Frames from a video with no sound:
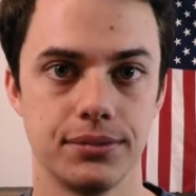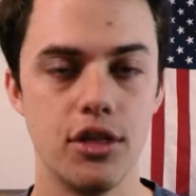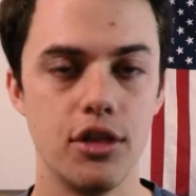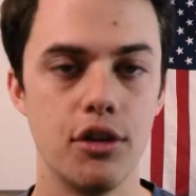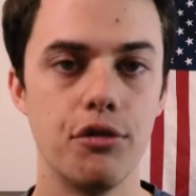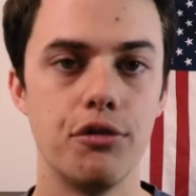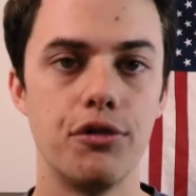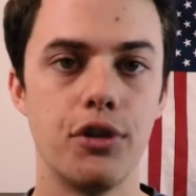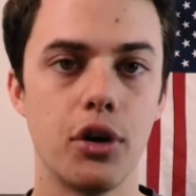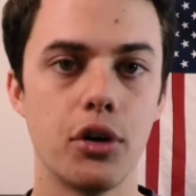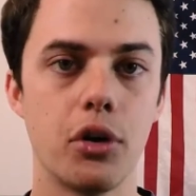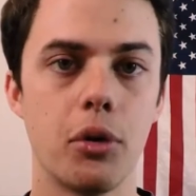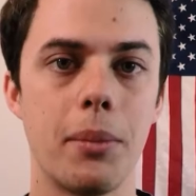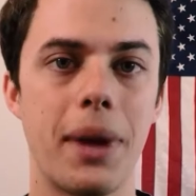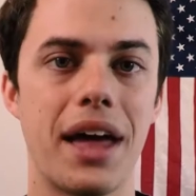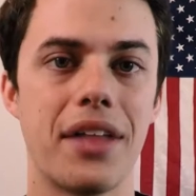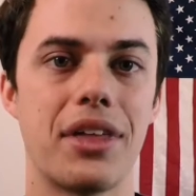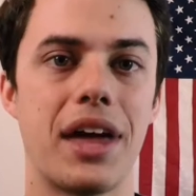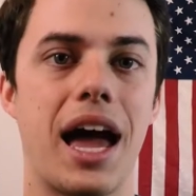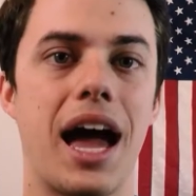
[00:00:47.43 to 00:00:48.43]
The
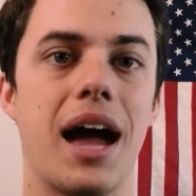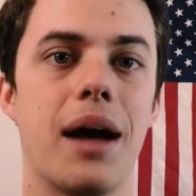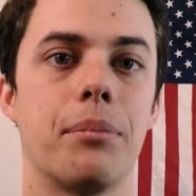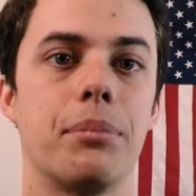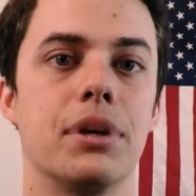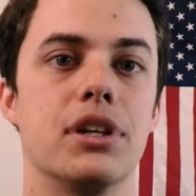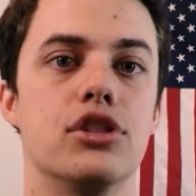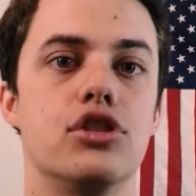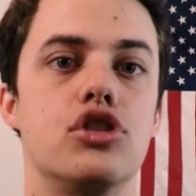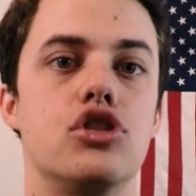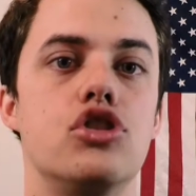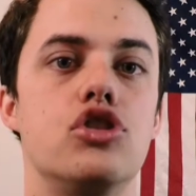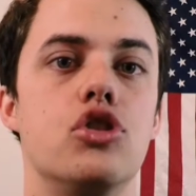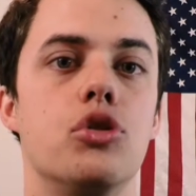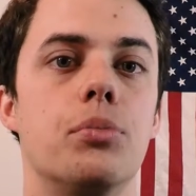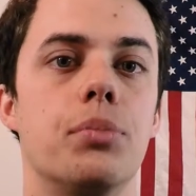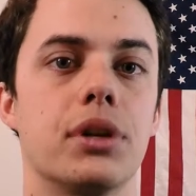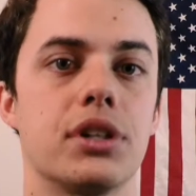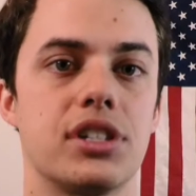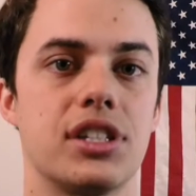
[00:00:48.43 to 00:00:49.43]
Photomath app is
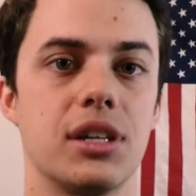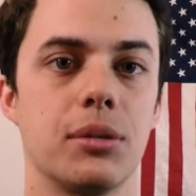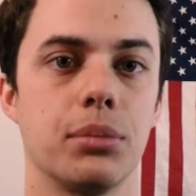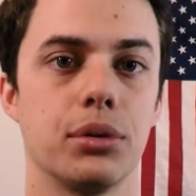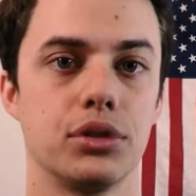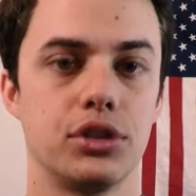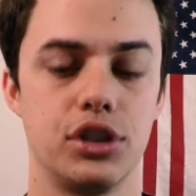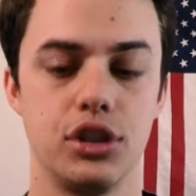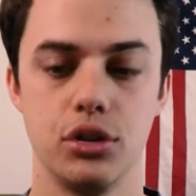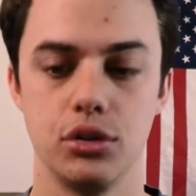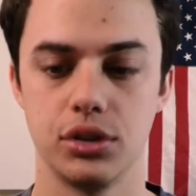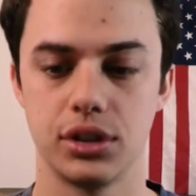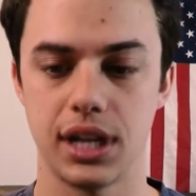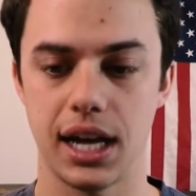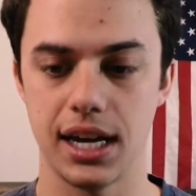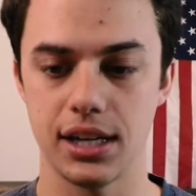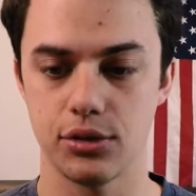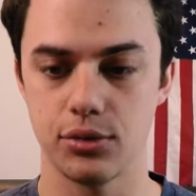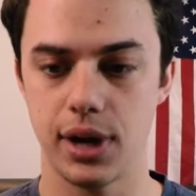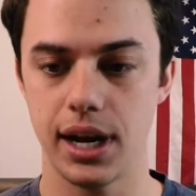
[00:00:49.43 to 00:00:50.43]
super simple to use,
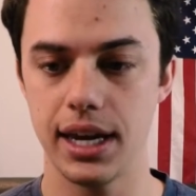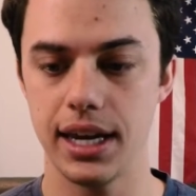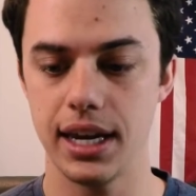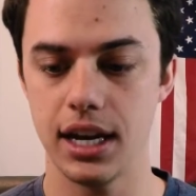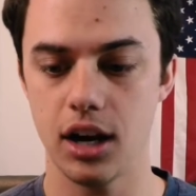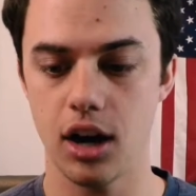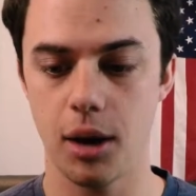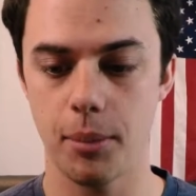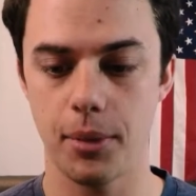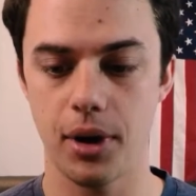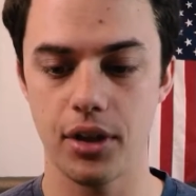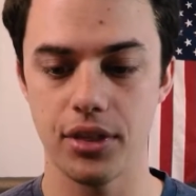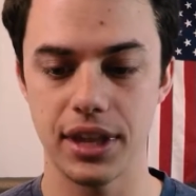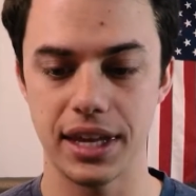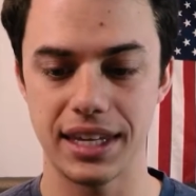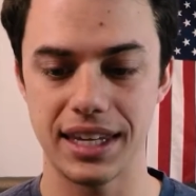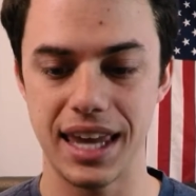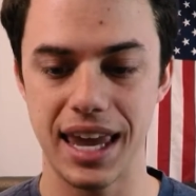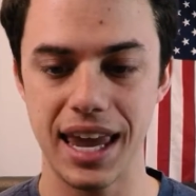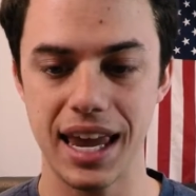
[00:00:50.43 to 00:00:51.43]
guys. Right here, I'm on
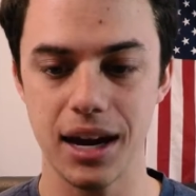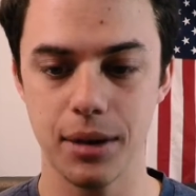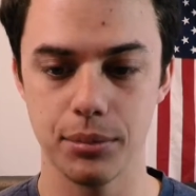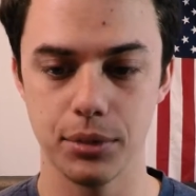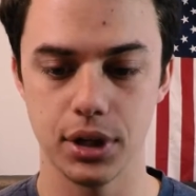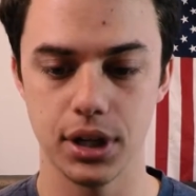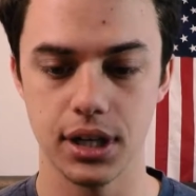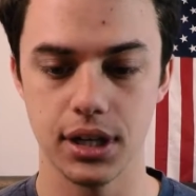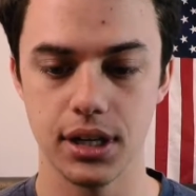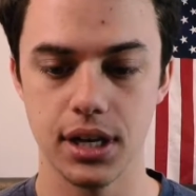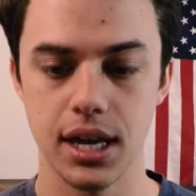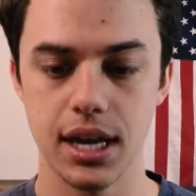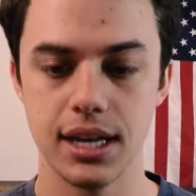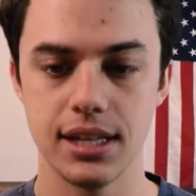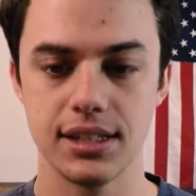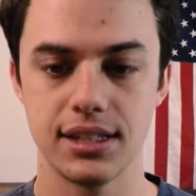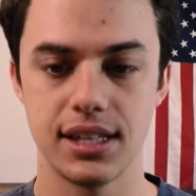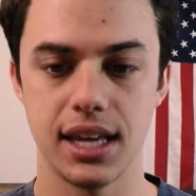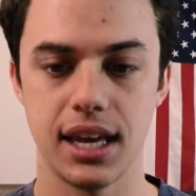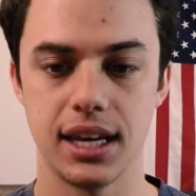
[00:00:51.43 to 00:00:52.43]
the camera
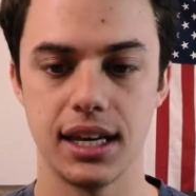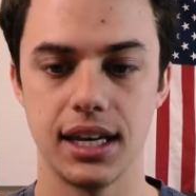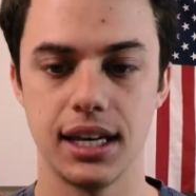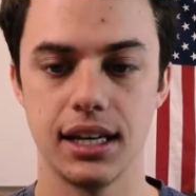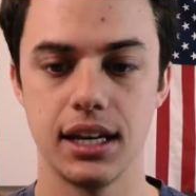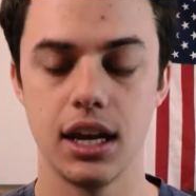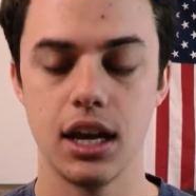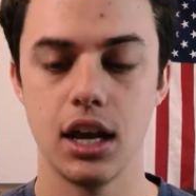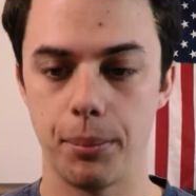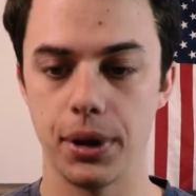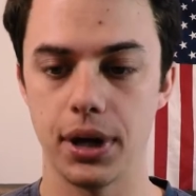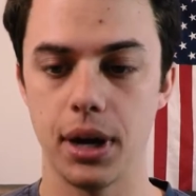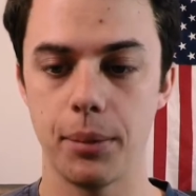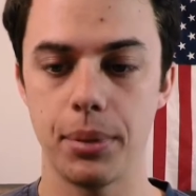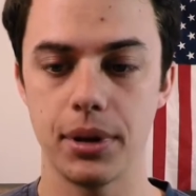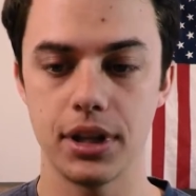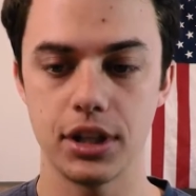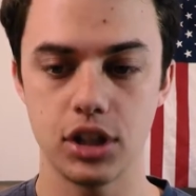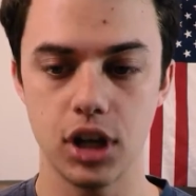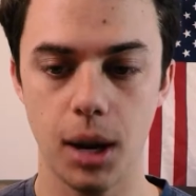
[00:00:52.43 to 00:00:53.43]
setting, but up
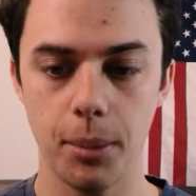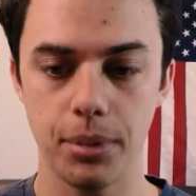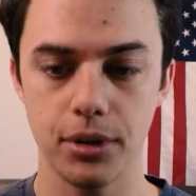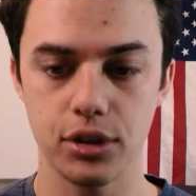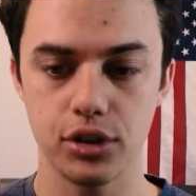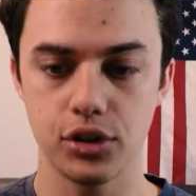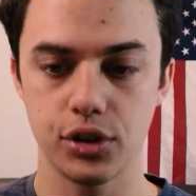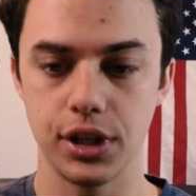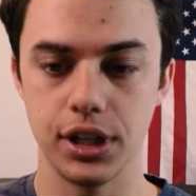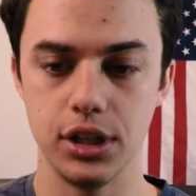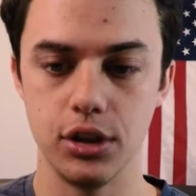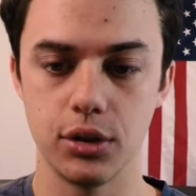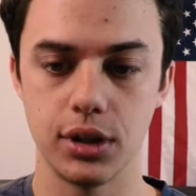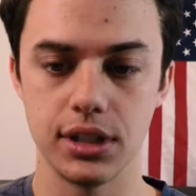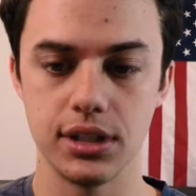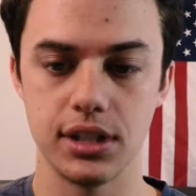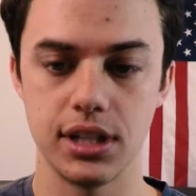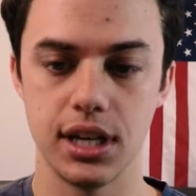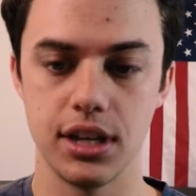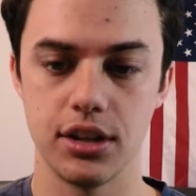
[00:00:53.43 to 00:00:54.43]
at the top of the screen, you
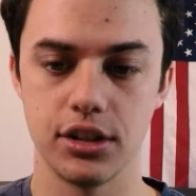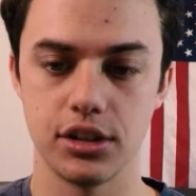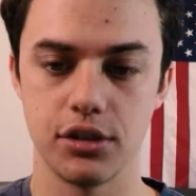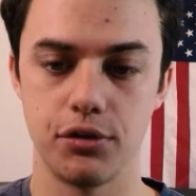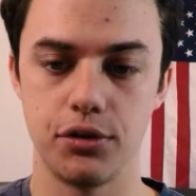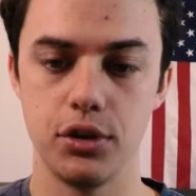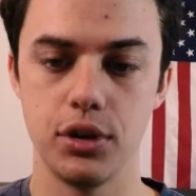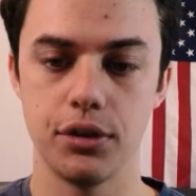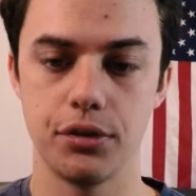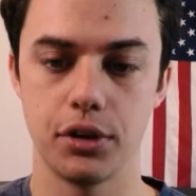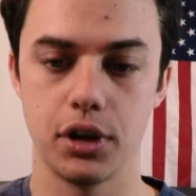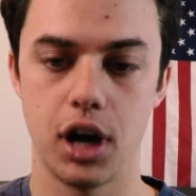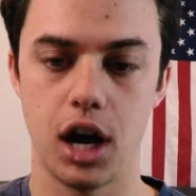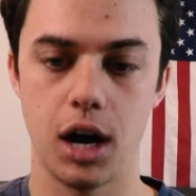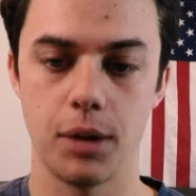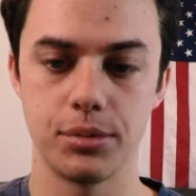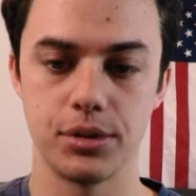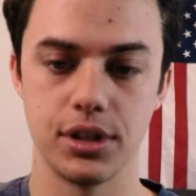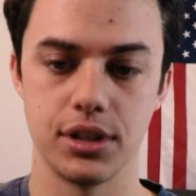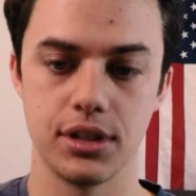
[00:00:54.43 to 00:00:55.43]
can see there's a few different
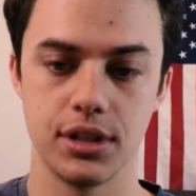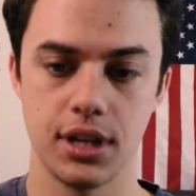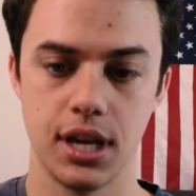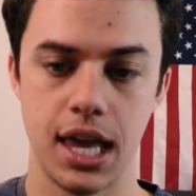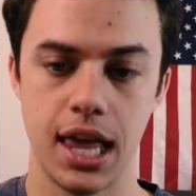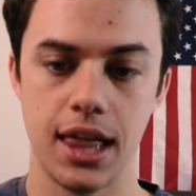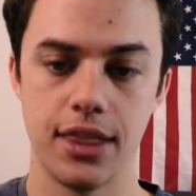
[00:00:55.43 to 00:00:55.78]
options.